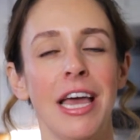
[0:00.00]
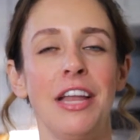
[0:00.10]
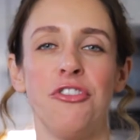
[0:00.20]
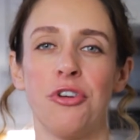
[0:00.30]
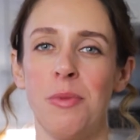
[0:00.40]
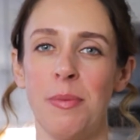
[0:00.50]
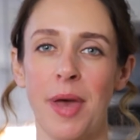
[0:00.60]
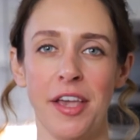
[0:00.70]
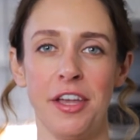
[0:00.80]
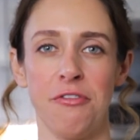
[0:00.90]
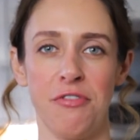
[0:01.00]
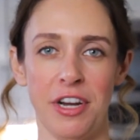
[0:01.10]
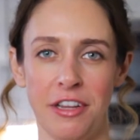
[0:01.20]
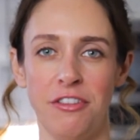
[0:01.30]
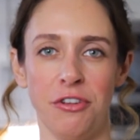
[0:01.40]
and join me back here
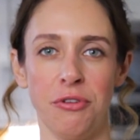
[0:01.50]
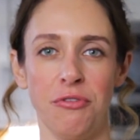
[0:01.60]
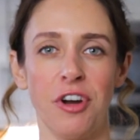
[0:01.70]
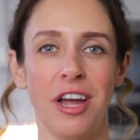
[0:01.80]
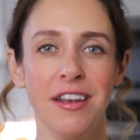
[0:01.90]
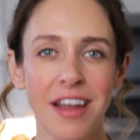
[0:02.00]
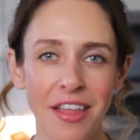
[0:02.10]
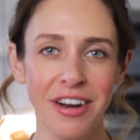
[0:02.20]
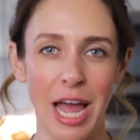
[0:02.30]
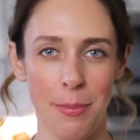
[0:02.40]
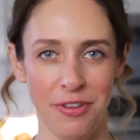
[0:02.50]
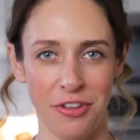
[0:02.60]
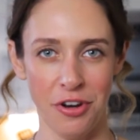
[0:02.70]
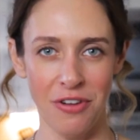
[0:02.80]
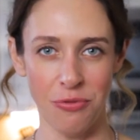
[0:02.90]
very soon for another
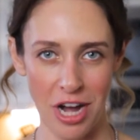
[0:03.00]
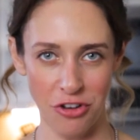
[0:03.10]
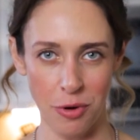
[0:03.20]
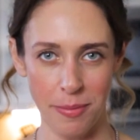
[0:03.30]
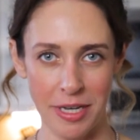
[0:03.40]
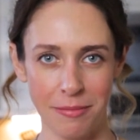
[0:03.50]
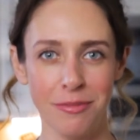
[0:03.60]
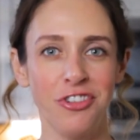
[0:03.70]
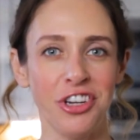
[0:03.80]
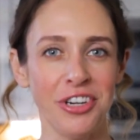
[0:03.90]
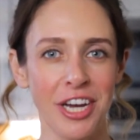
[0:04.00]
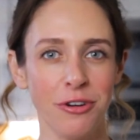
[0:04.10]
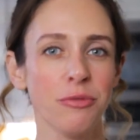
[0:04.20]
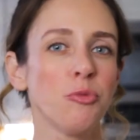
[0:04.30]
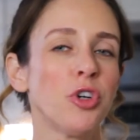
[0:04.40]
episode of Watchwoman. Cheerio!